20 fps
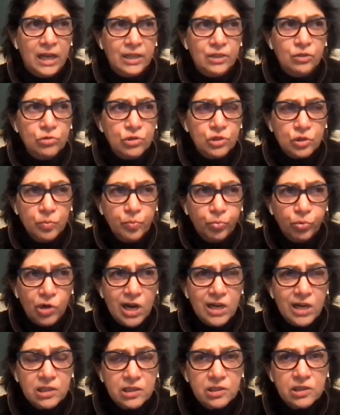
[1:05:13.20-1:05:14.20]
used to
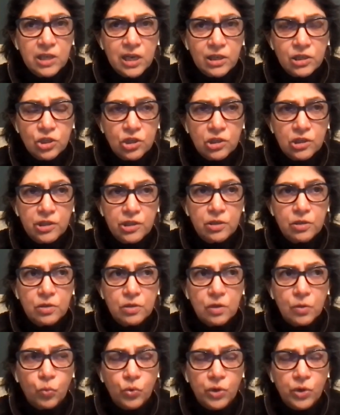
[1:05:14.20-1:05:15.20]
practice actually
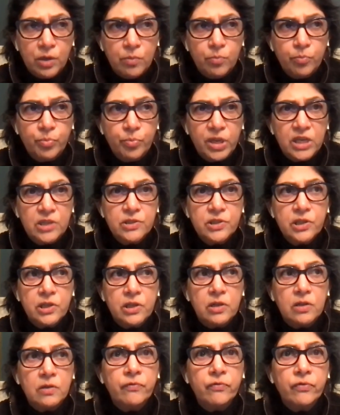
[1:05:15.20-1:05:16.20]
in
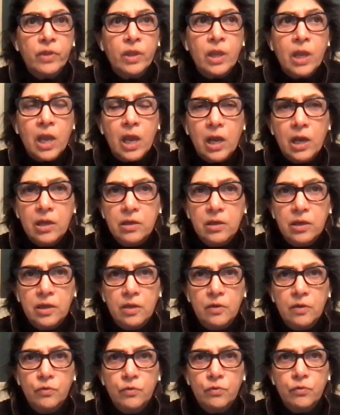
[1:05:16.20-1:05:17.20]
painting and
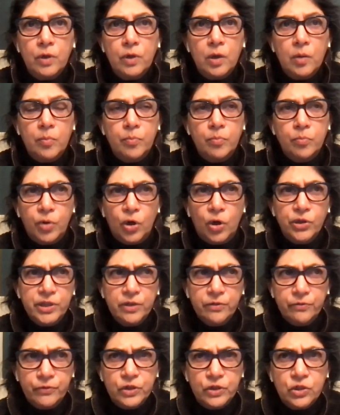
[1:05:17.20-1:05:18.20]
in a
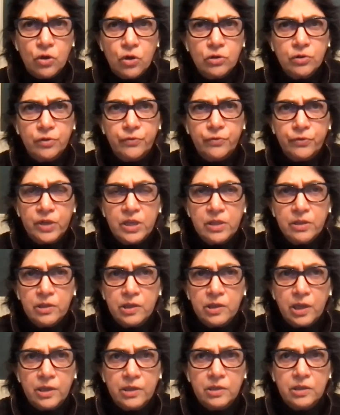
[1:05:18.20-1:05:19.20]
body of photography
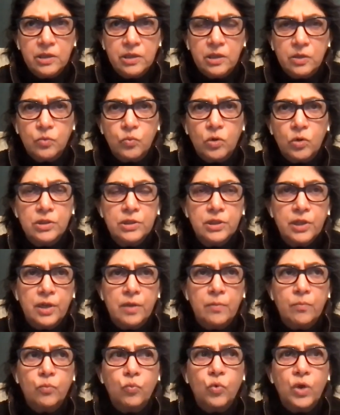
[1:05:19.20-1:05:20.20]
that I did at one
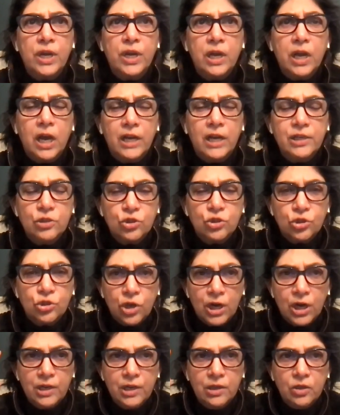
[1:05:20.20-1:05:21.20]
time where I
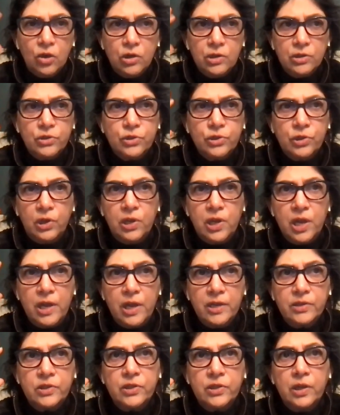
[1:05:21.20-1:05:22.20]
try not to
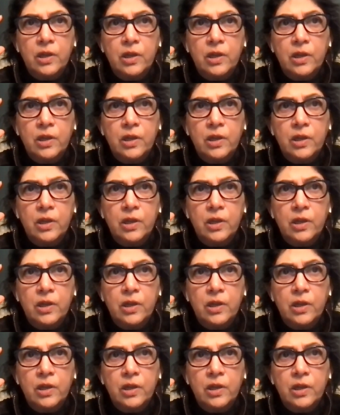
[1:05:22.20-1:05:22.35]
let